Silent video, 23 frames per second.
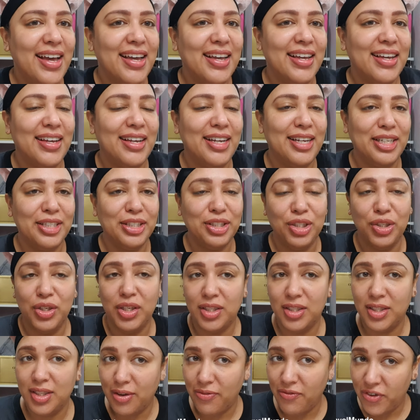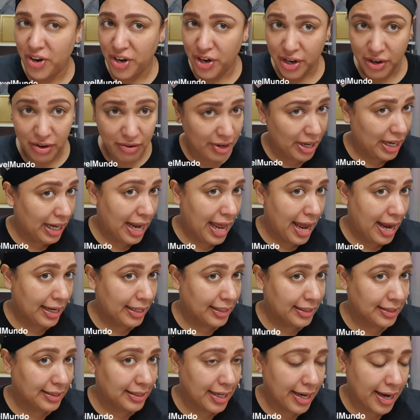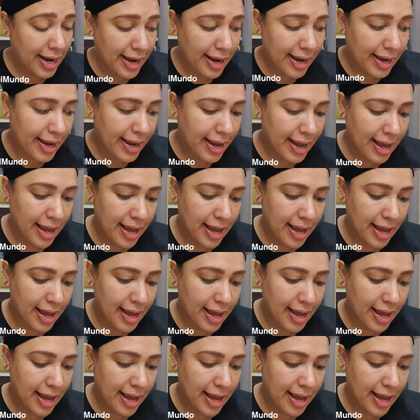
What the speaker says: As you can see, I'm very relaxed today.